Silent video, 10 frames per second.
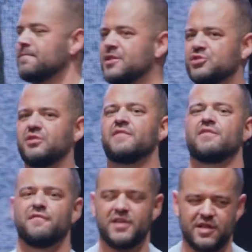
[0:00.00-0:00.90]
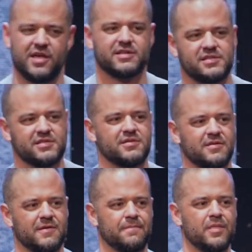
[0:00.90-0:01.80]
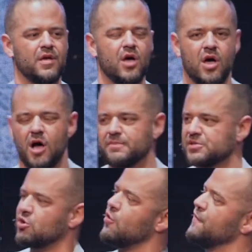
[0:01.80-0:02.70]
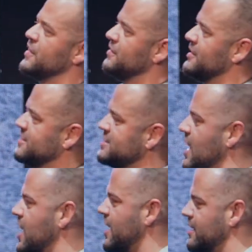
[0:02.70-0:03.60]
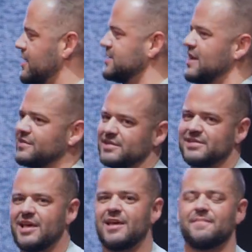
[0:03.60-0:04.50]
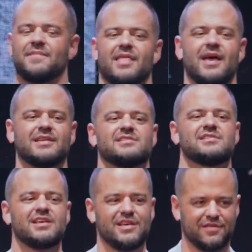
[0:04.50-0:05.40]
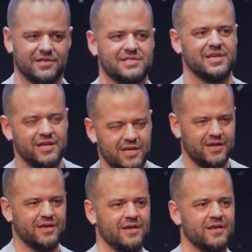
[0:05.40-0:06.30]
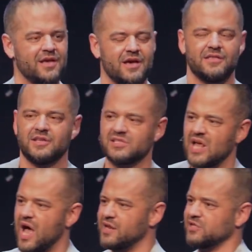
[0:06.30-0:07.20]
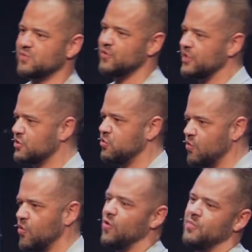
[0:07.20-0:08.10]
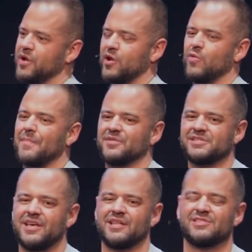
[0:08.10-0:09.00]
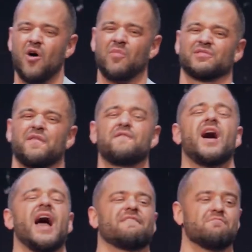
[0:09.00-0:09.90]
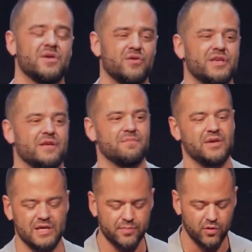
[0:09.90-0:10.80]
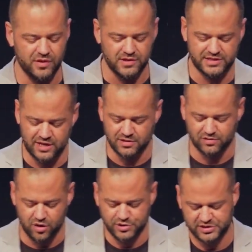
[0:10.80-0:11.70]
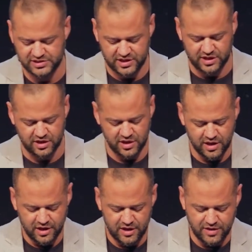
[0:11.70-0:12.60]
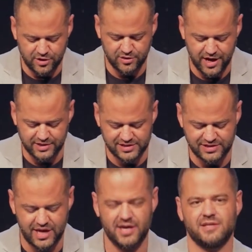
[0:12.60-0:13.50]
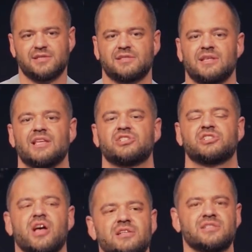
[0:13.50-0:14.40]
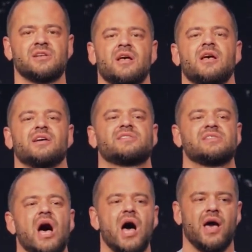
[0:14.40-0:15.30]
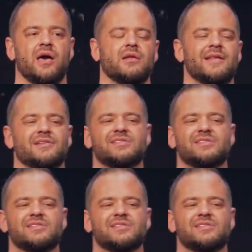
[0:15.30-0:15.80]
that you live in Phoenix. Observing this sign is not the same as seeing the city. This sign is really cool, but it represents almost 5 million people in the 10th largest city in the United States. It's just a sign, and a